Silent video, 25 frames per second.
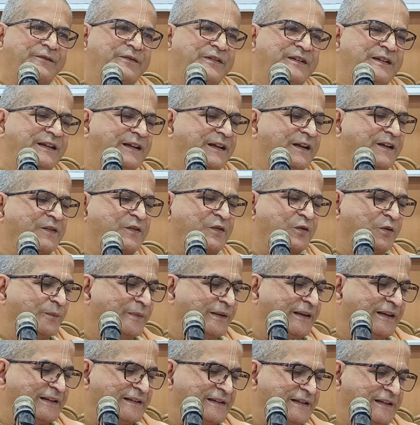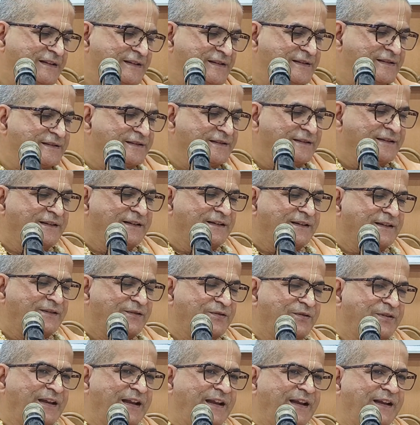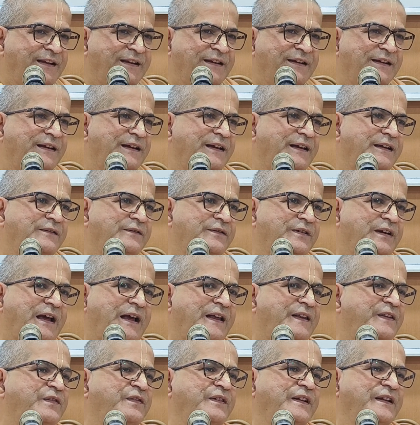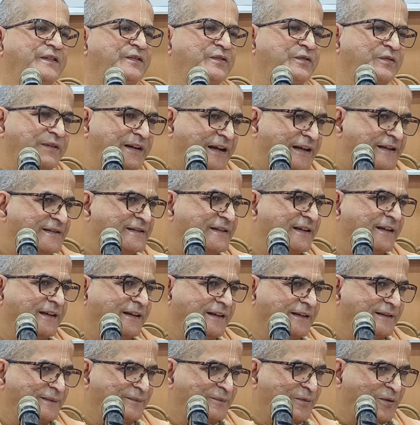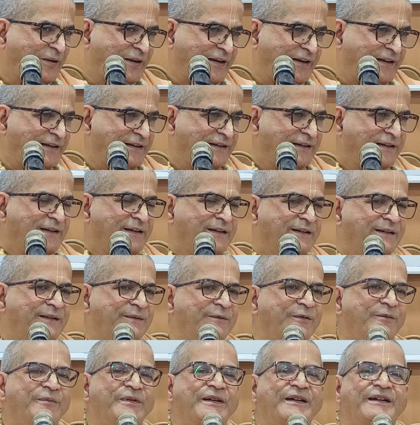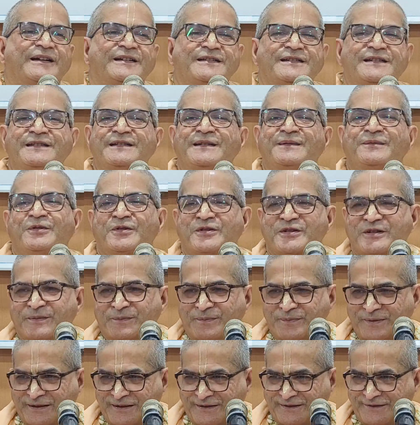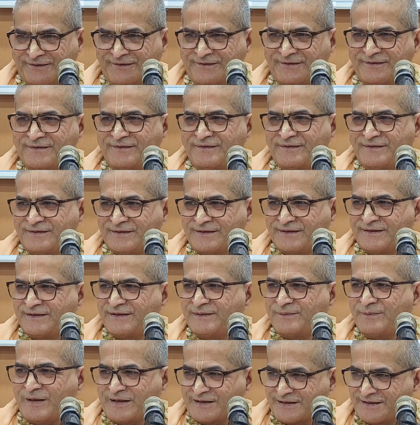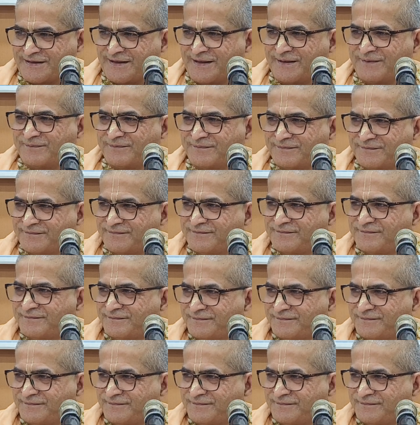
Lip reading: Anyway, there are so many things to tell. As soon as you rise early in the morning, remember Gajendra Moksha, pastime.